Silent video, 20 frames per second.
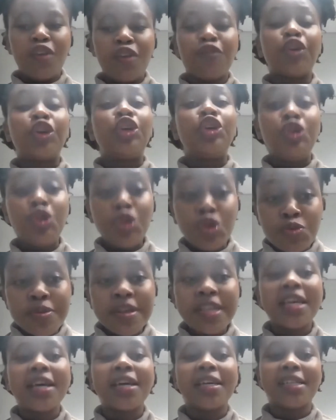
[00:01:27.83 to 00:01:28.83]
for
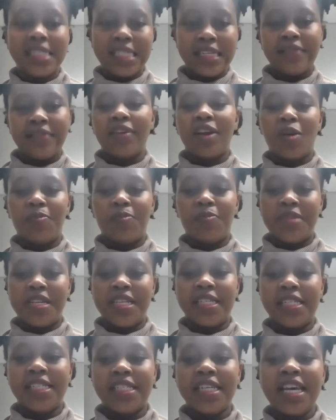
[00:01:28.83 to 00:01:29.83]
human
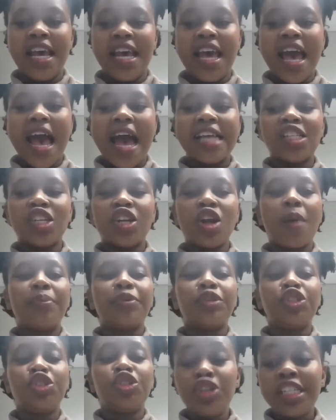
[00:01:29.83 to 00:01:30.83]
development and an
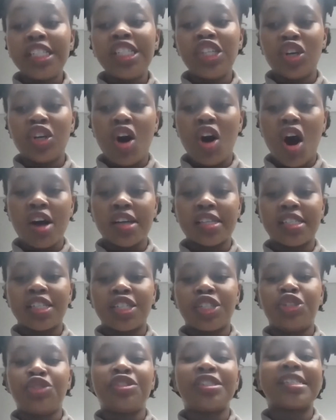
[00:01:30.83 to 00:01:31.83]
opportunity
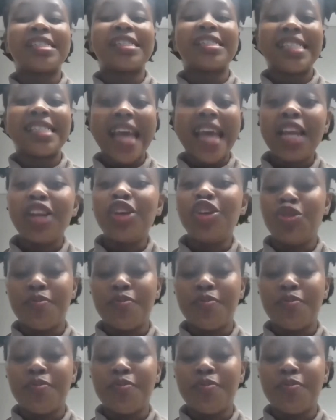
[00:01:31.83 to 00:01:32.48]
cost to sustain